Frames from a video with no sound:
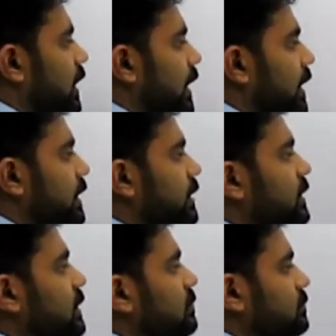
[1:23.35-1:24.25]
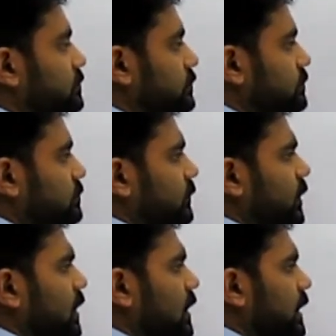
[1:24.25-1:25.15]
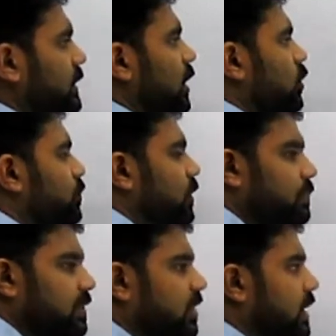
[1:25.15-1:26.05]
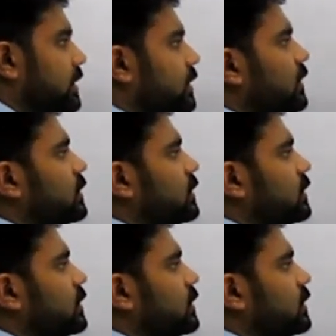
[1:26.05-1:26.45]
and let the output be Y.